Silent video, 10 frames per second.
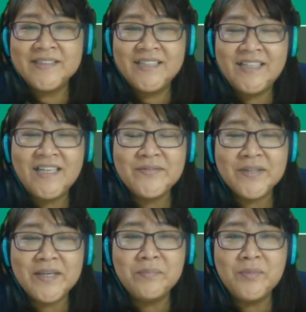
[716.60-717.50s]
Let's
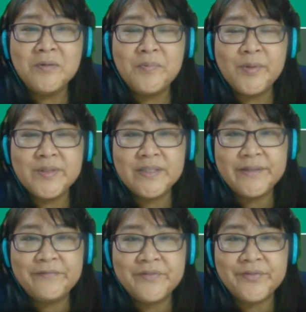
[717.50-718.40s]
look at more
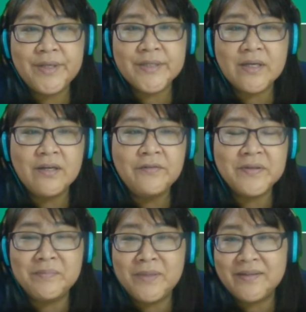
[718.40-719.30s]
positive traits of
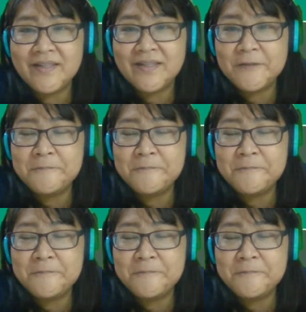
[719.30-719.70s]
a mother.